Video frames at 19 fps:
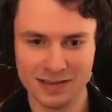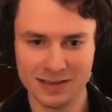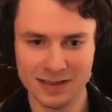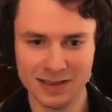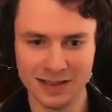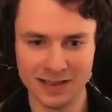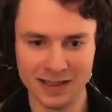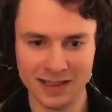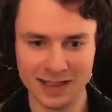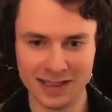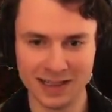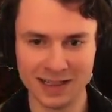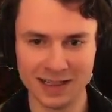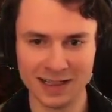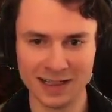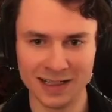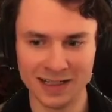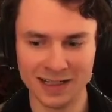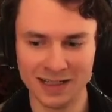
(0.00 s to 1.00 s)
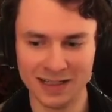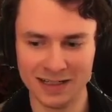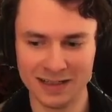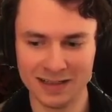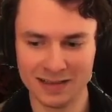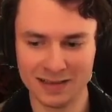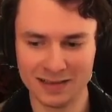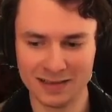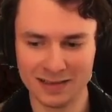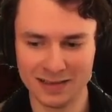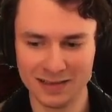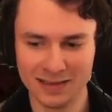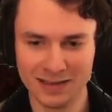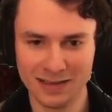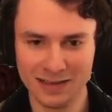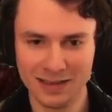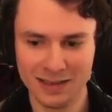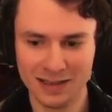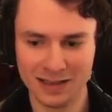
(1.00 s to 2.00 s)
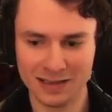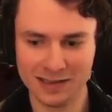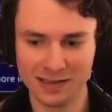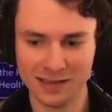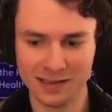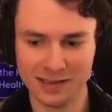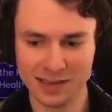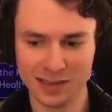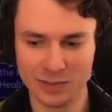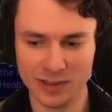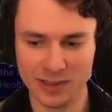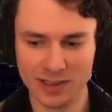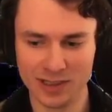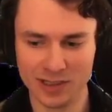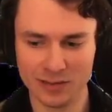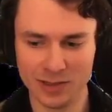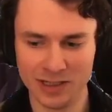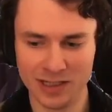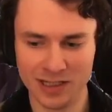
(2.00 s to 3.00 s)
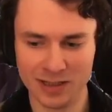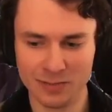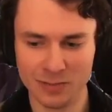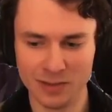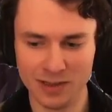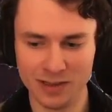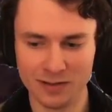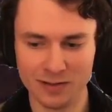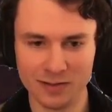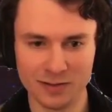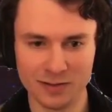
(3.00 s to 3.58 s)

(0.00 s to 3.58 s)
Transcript: Alright, I gotta get out of here. I see somebody coming at me